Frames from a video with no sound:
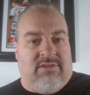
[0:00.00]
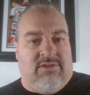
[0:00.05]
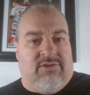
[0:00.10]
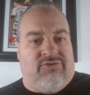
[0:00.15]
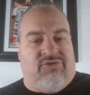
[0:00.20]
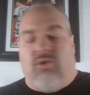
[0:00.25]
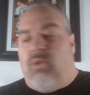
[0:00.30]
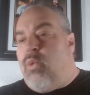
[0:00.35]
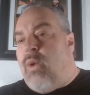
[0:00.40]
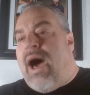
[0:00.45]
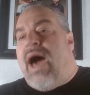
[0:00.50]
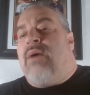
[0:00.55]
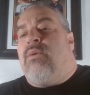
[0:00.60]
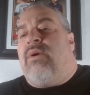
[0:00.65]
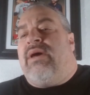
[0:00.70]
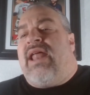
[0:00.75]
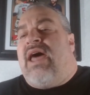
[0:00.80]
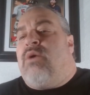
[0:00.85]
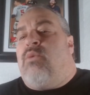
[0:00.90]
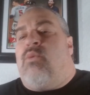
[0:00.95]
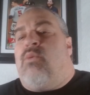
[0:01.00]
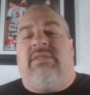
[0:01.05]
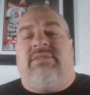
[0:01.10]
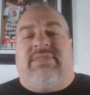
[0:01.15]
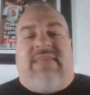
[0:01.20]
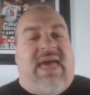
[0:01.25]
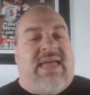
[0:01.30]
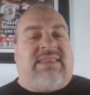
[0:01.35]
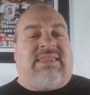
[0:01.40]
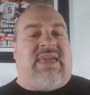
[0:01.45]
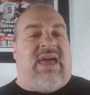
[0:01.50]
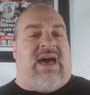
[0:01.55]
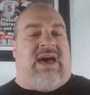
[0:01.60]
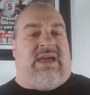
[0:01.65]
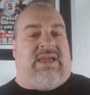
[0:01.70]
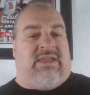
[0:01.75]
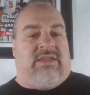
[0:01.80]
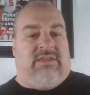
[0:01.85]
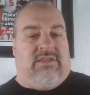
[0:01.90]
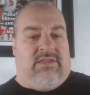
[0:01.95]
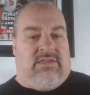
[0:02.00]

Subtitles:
So why would I want that guy?